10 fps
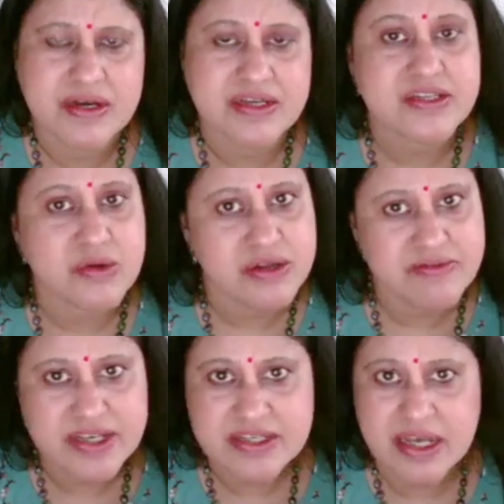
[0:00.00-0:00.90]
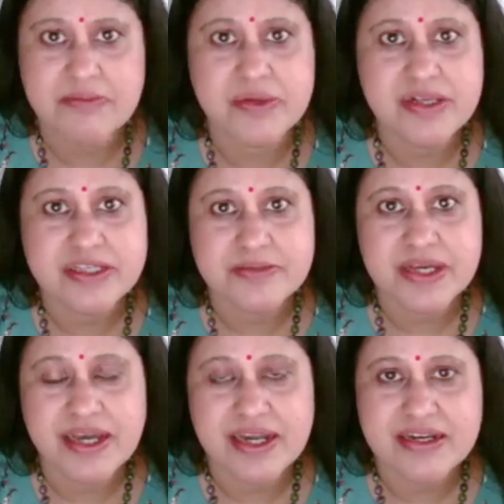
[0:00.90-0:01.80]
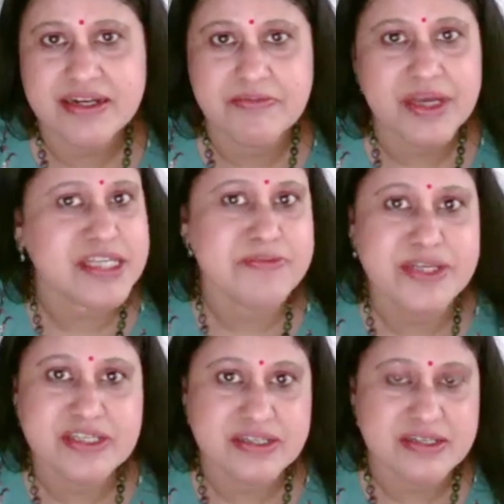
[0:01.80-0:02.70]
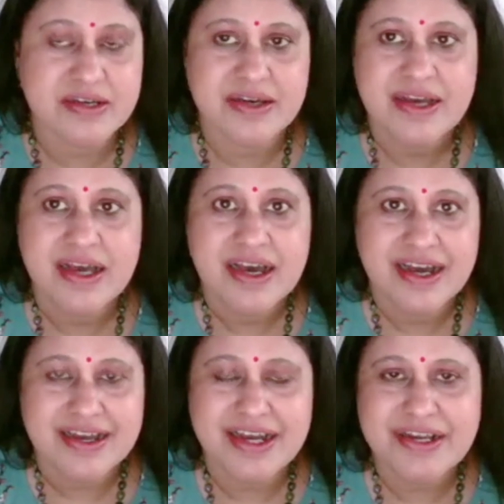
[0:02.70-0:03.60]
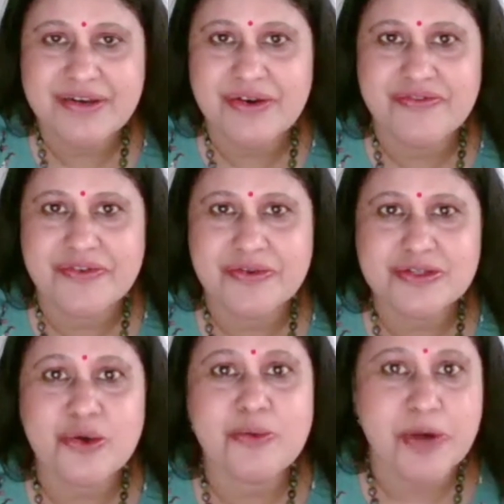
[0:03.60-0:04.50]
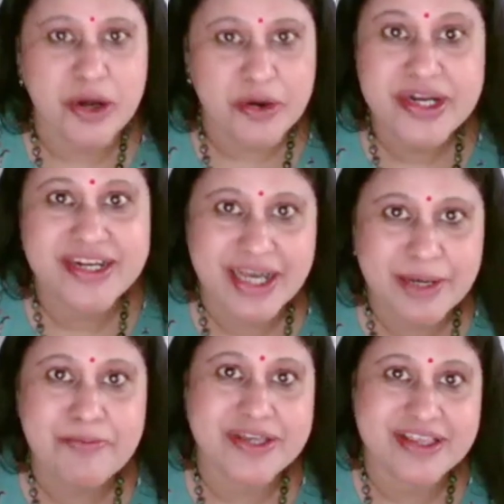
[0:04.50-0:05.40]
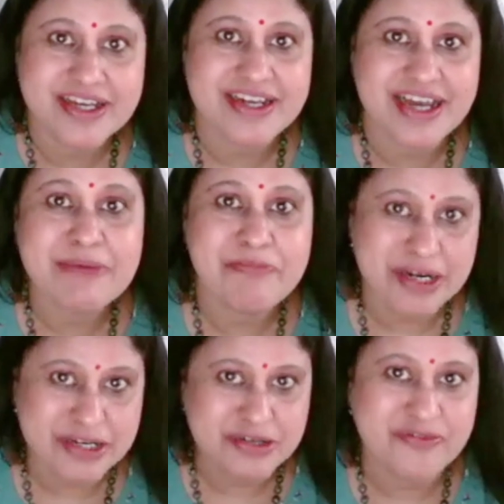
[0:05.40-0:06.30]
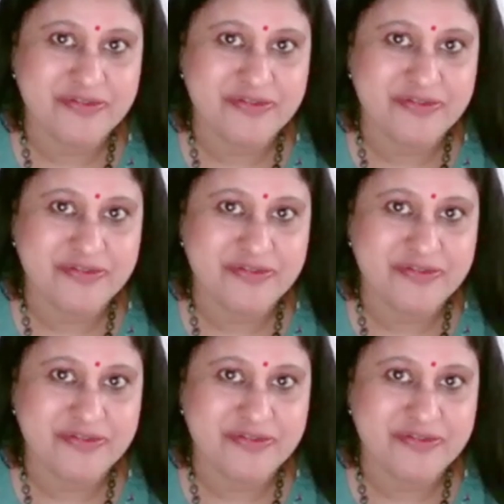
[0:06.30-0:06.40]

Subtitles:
it always humbles me, and it makes me a kind of so proud and happy that I am part of